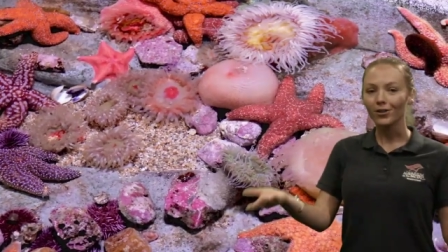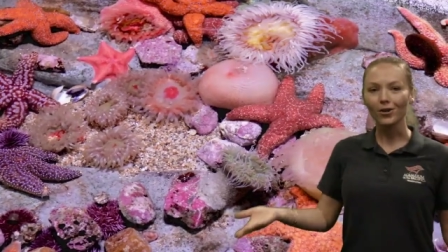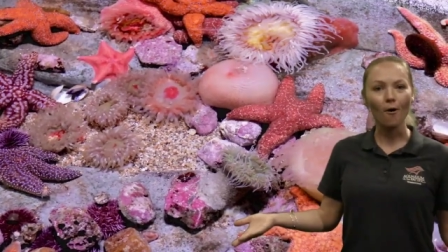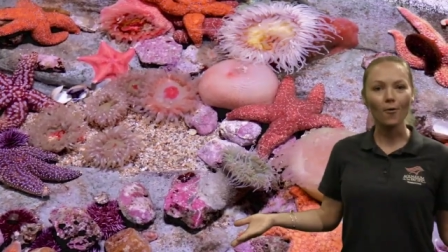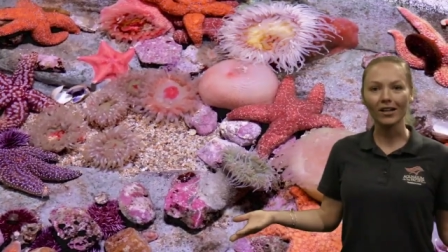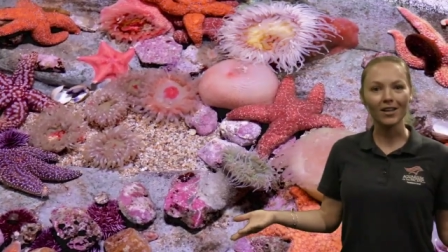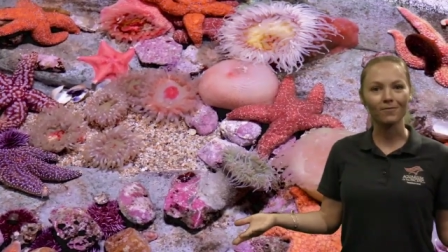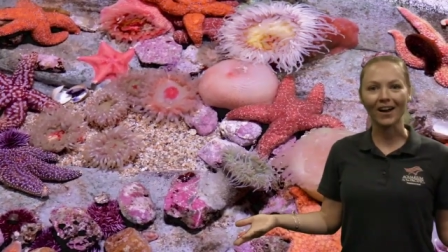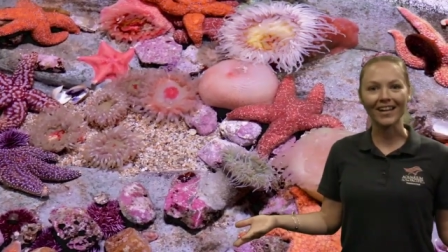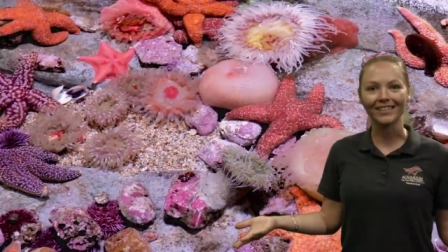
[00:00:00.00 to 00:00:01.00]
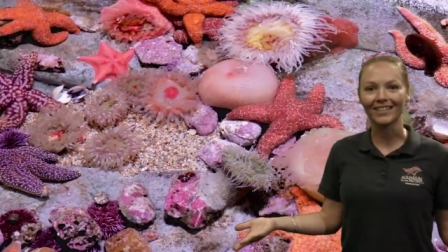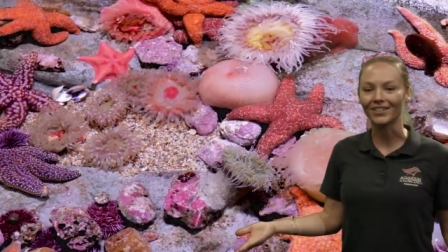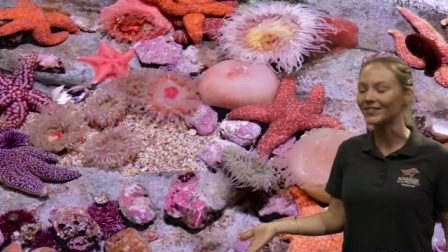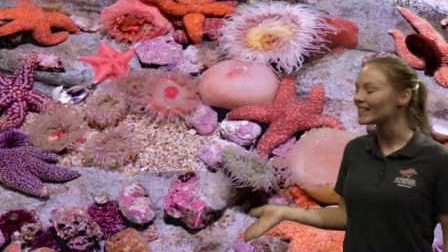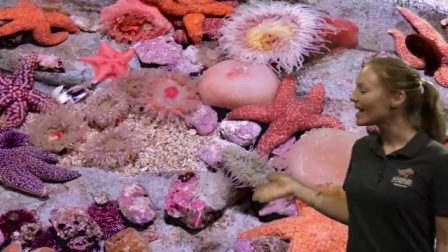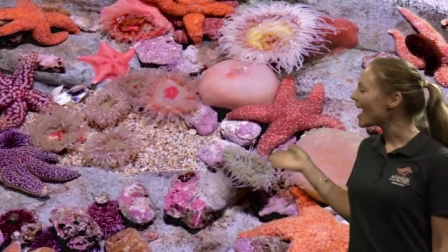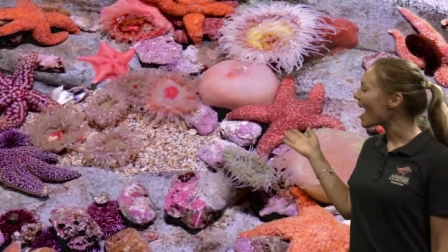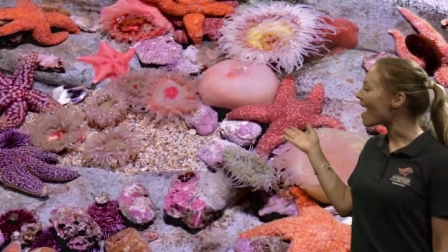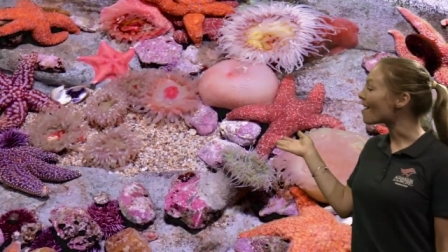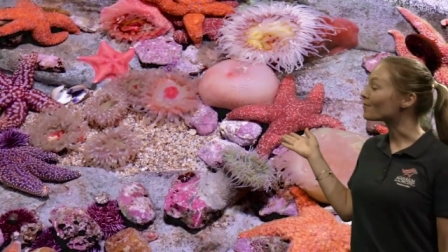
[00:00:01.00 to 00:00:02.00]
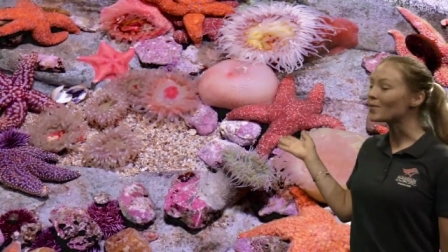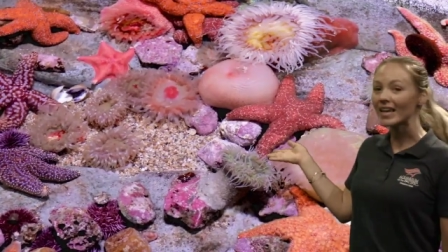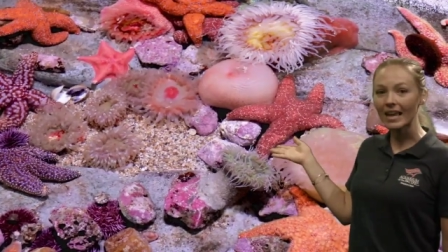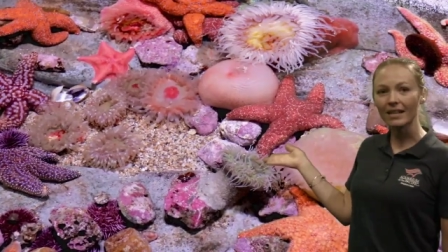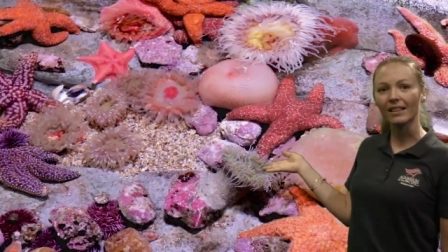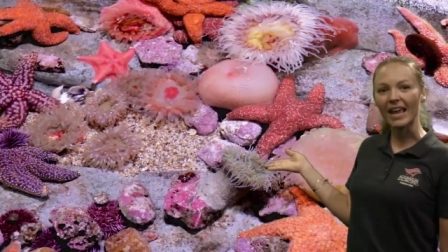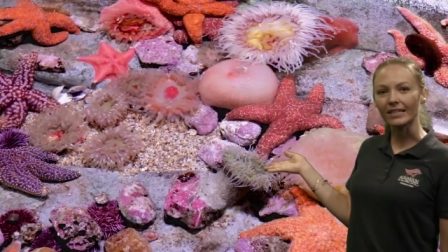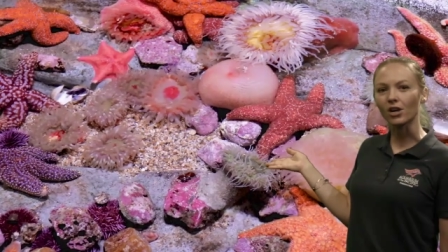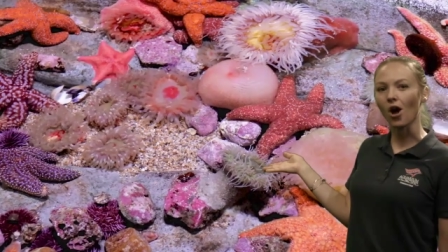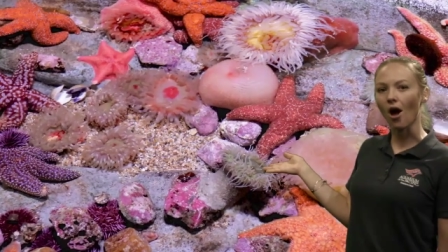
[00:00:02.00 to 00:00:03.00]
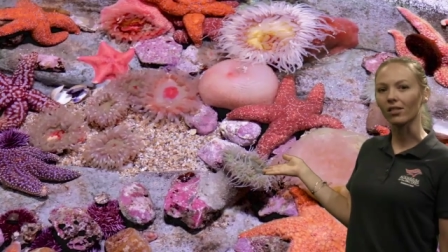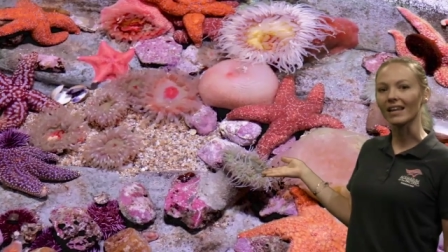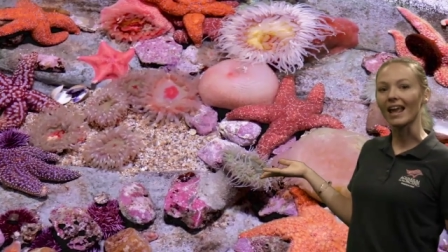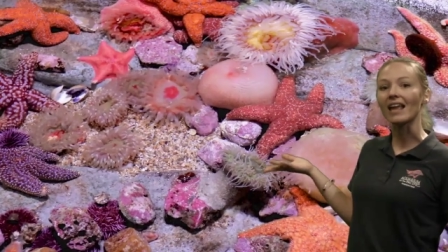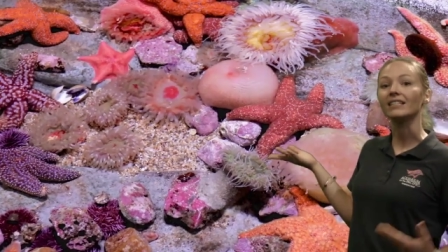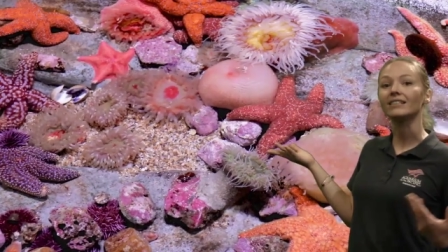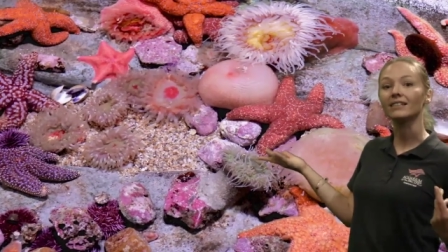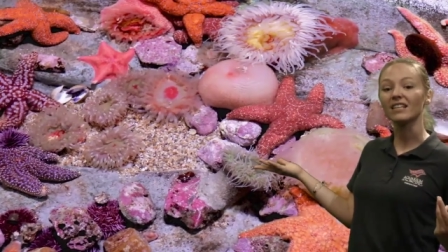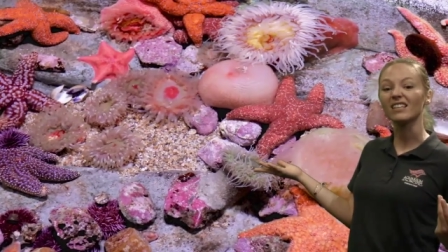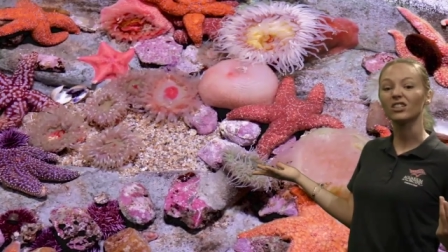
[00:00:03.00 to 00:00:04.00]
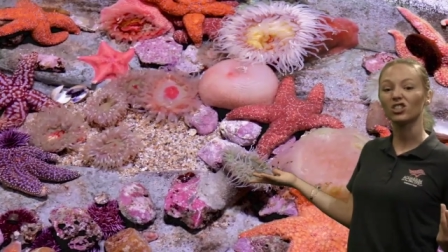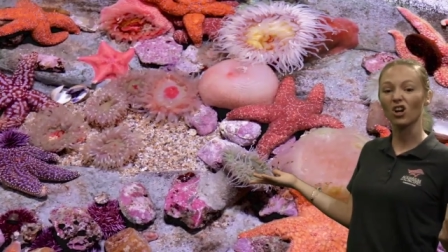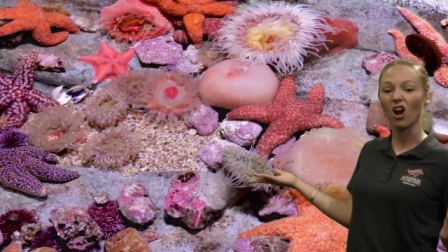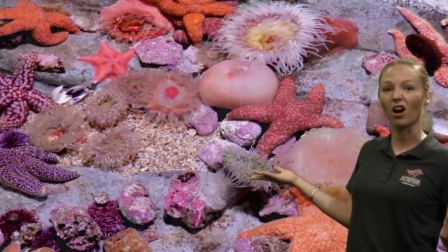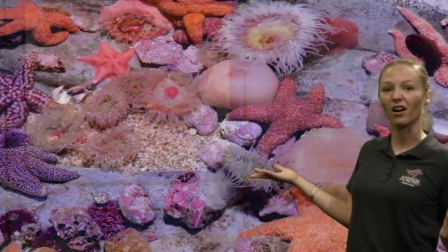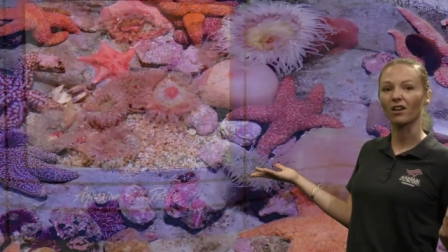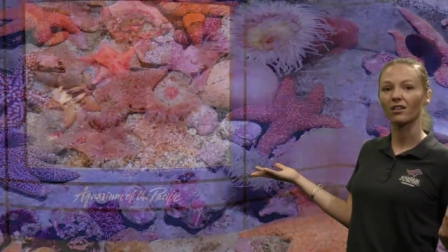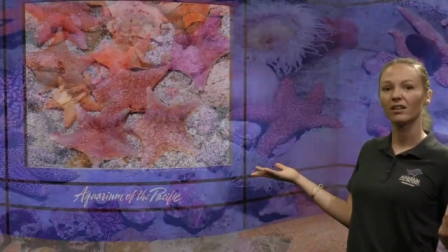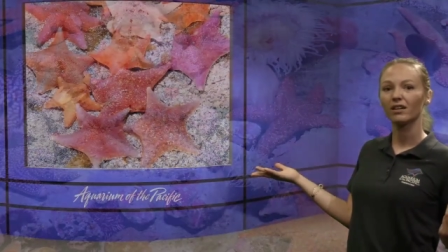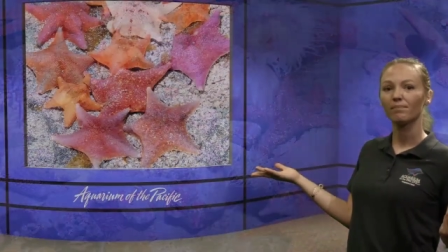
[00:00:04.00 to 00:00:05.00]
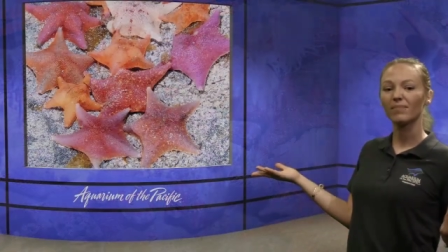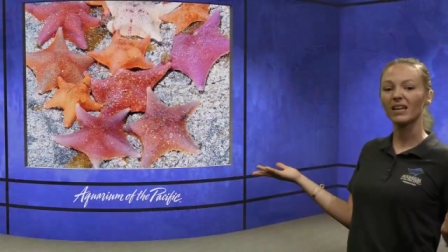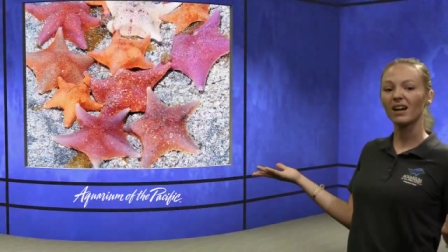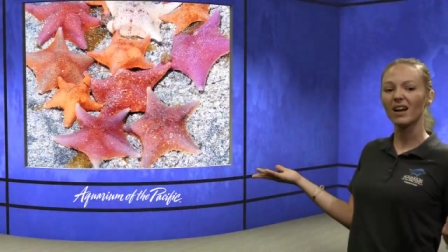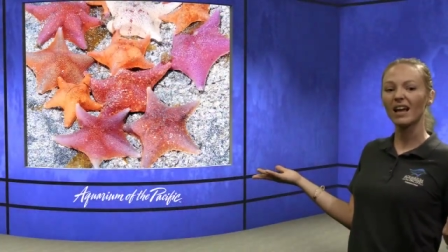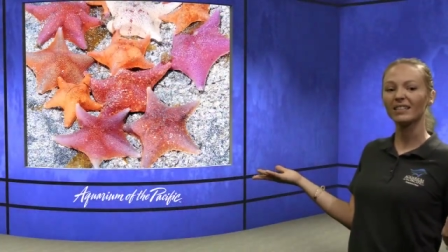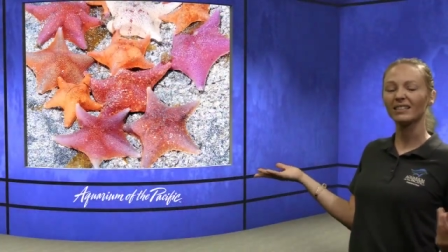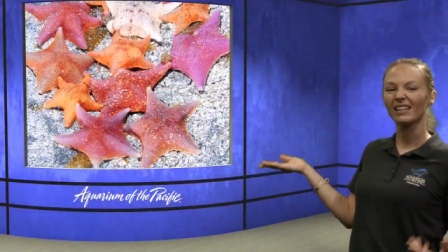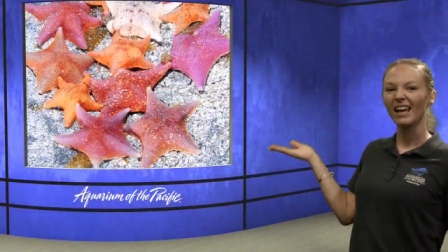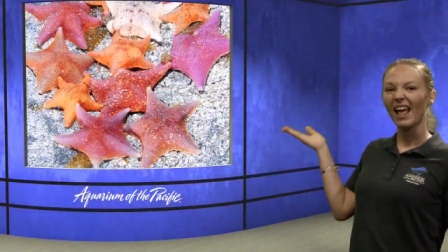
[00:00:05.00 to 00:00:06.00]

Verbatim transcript: Totally right, too. Uh, we like to call it a sea star because